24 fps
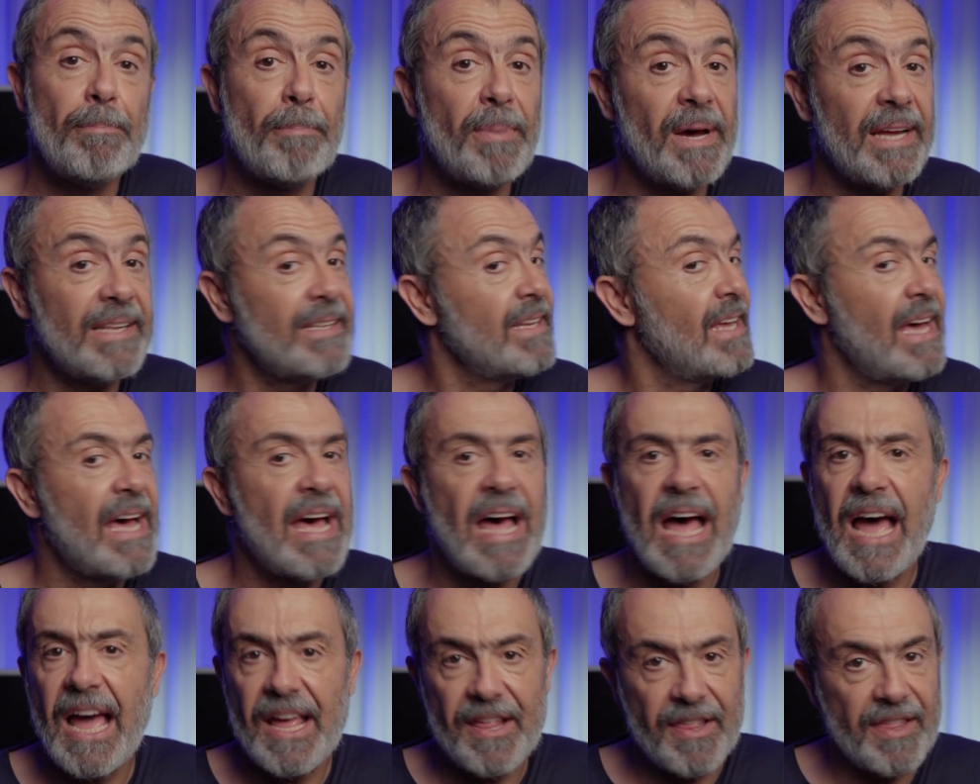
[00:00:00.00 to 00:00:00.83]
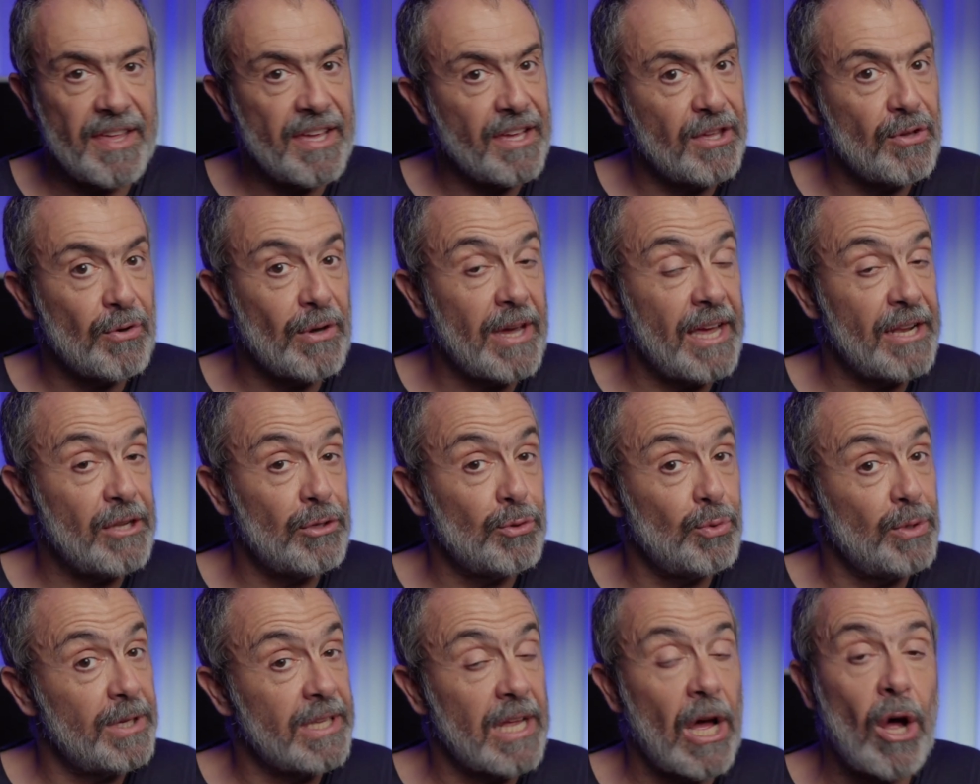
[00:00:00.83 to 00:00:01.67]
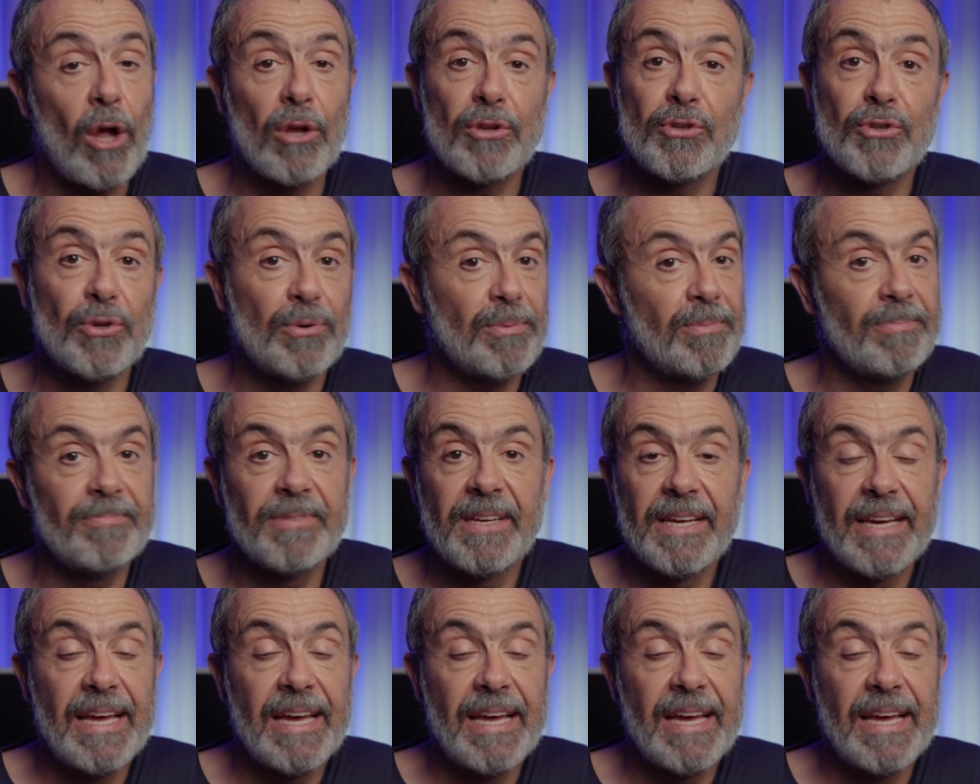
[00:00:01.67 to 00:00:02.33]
but I think you can do it also.